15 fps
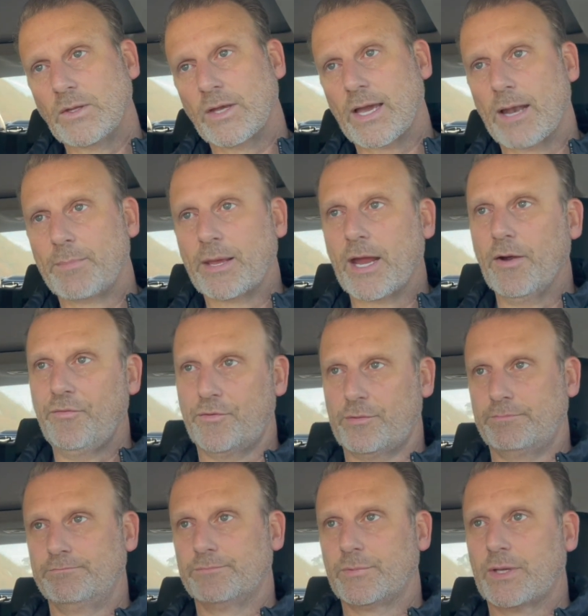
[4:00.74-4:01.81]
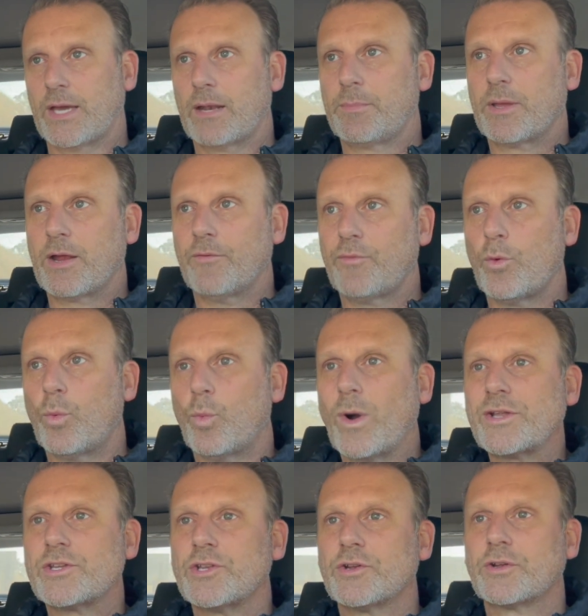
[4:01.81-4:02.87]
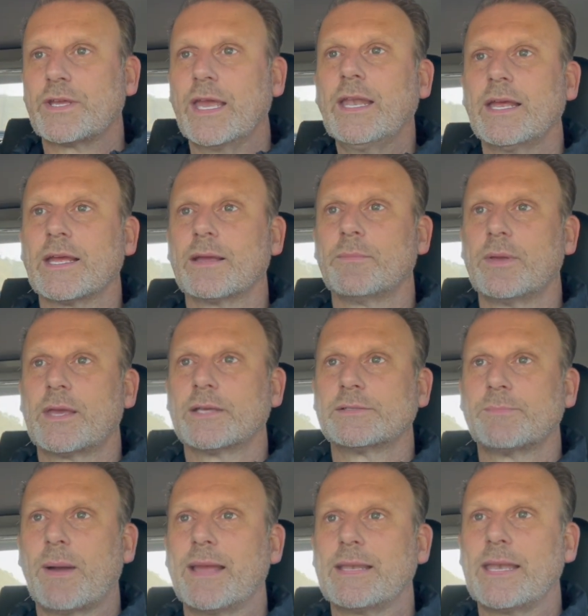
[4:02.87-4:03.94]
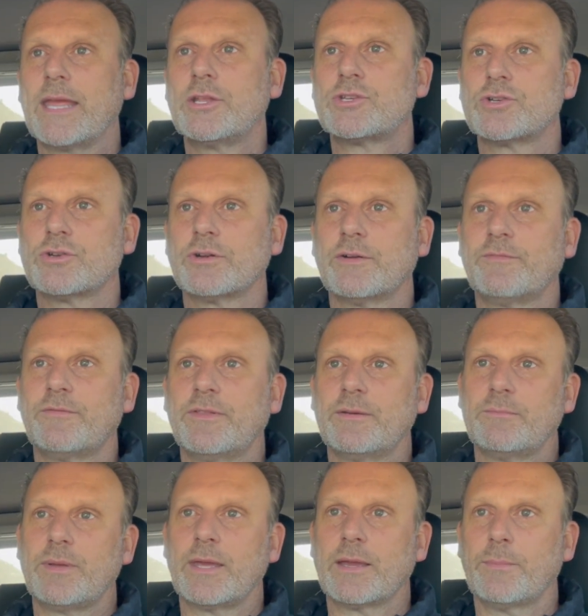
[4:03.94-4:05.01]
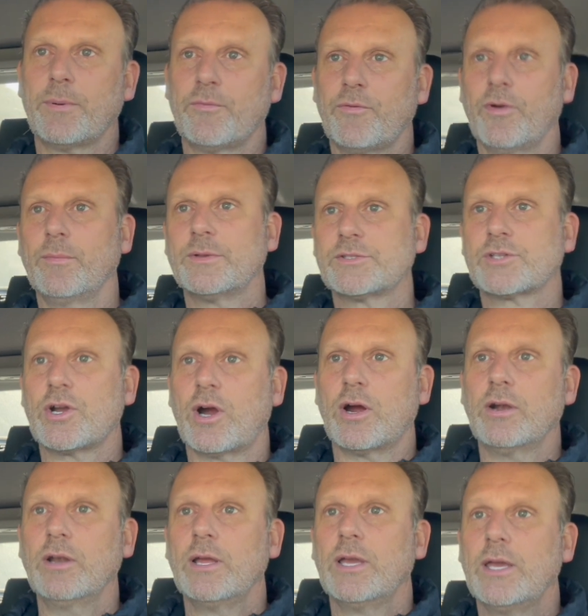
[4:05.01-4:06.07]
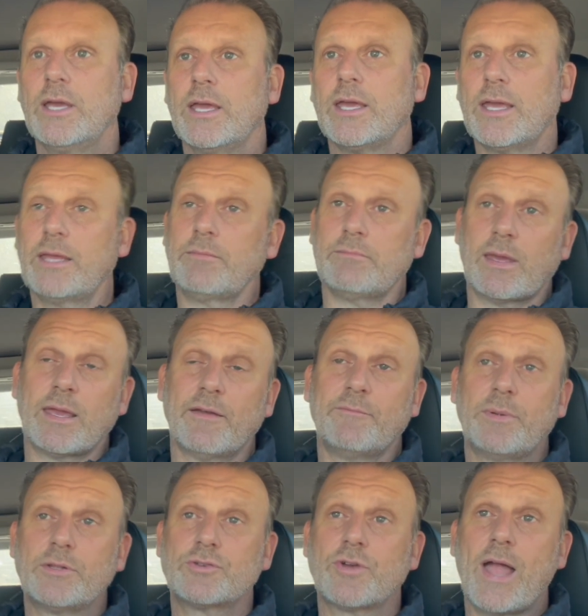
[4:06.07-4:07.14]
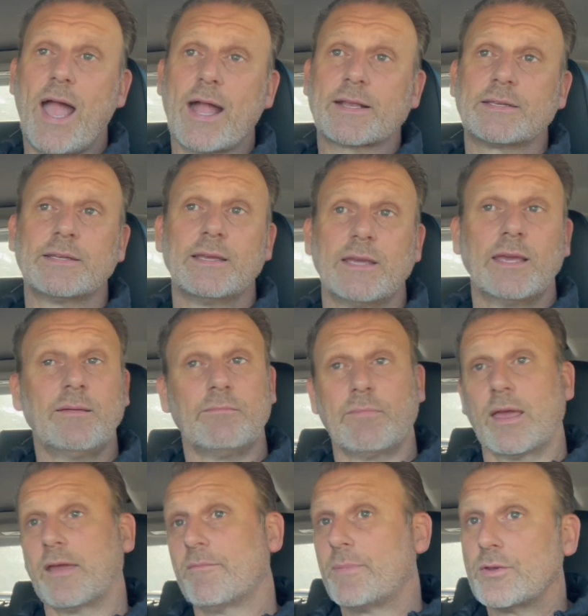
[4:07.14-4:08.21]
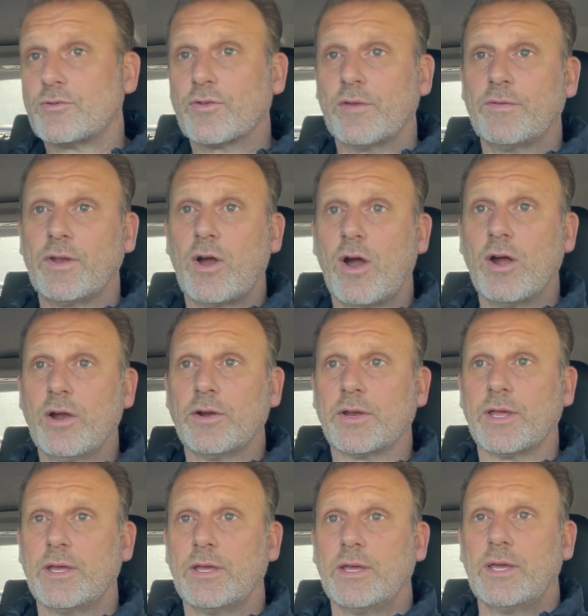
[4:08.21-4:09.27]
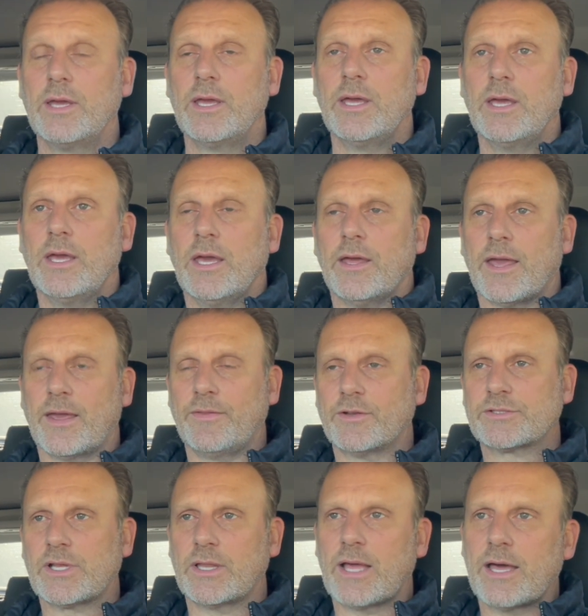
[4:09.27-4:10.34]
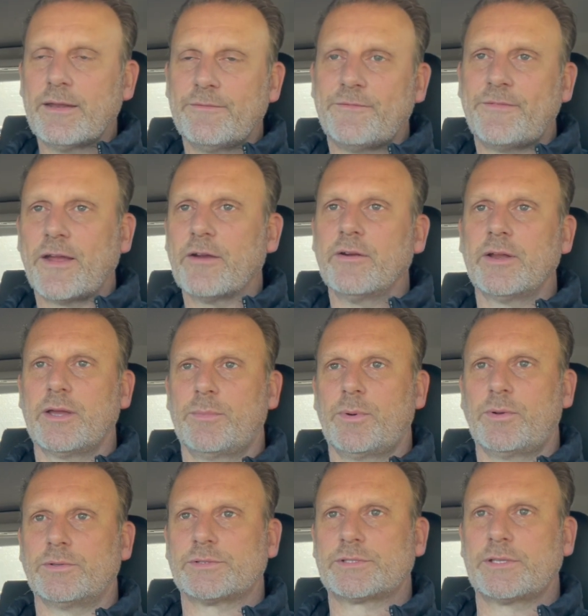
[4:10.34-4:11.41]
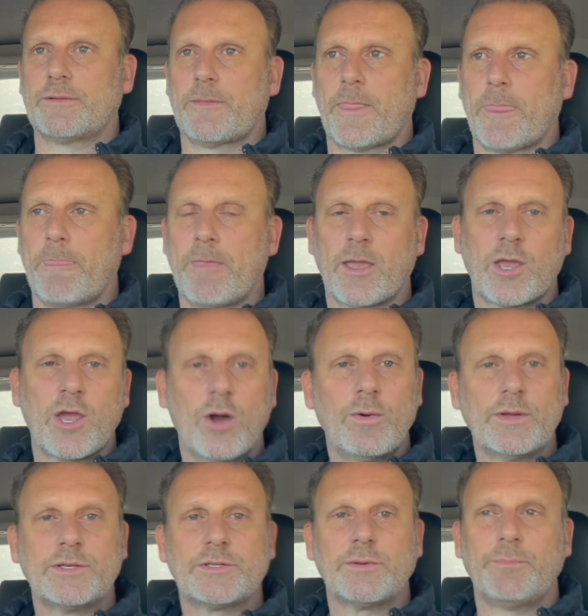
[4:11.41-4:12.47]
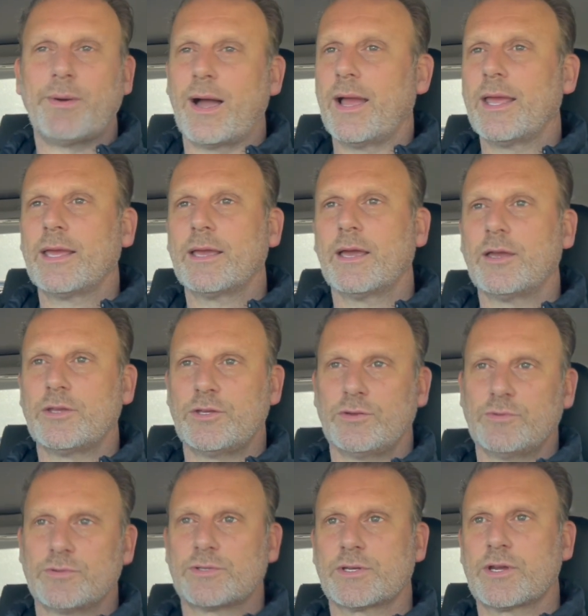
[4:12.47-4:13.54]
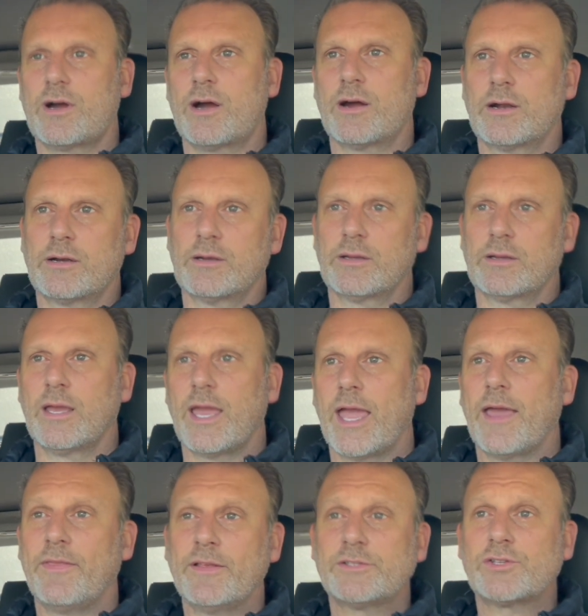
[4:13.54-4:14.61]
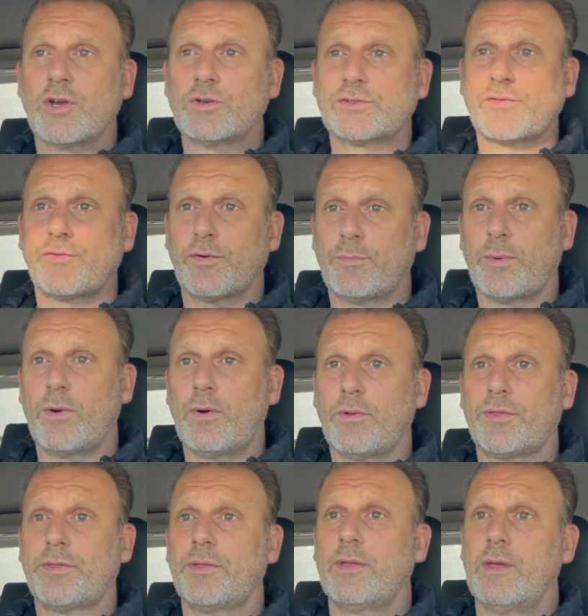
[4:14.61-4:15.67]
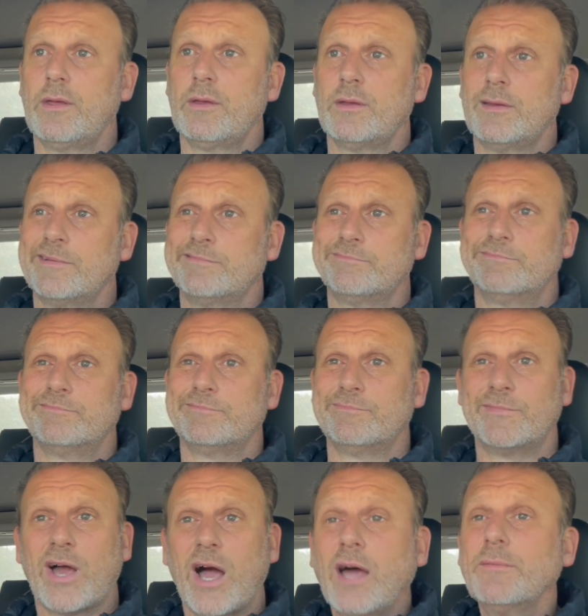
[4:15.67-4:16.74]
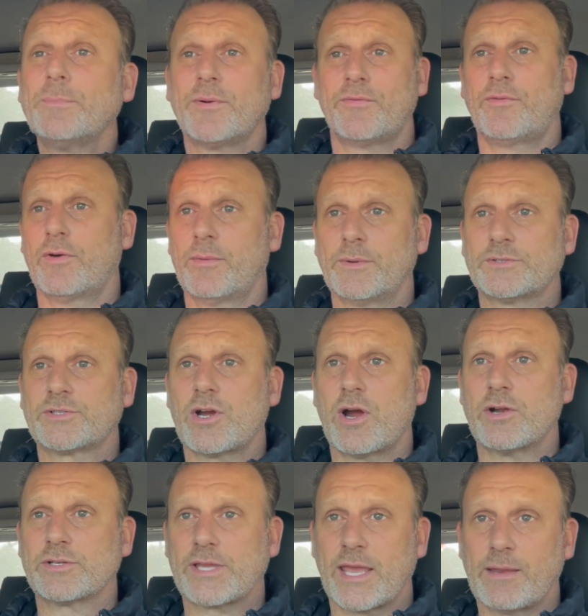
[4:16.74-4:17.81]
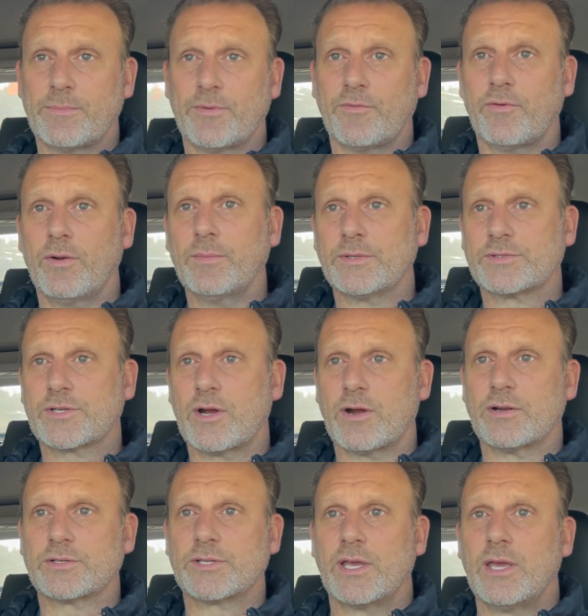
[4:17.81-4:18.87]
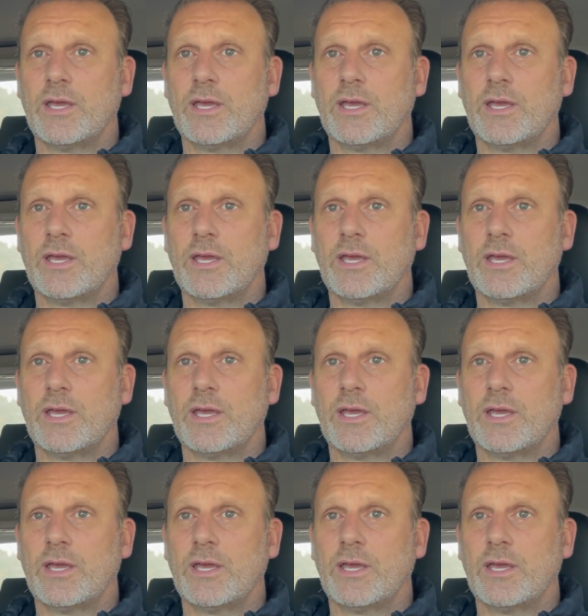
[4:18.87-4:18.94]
you got to be careful. You got to be careful what you're getting because by nature of that being a performance car, it may have been tracked. It may have been driven hard. And there's a lot of variables that go into buying a used car. And this goes for both non-performance cars and performance cars.